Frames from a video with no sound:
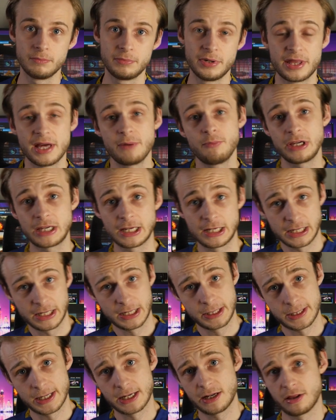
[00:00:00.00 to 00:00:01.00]
But then we can
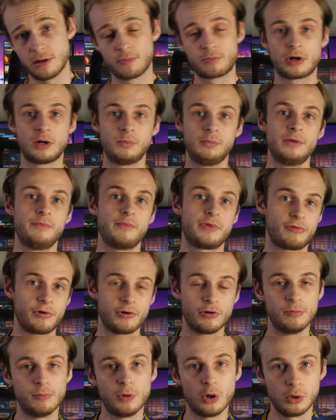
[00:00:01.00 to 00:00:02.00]
consider the problem
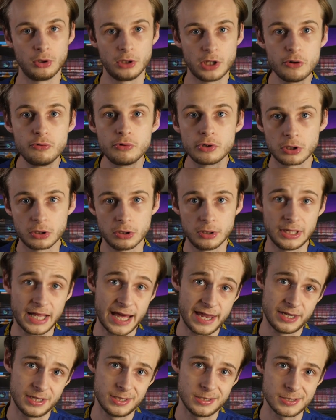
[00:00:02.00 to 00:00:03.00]
through a more local
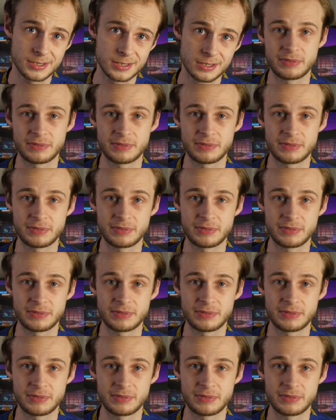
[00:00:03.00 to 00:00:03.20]
lens,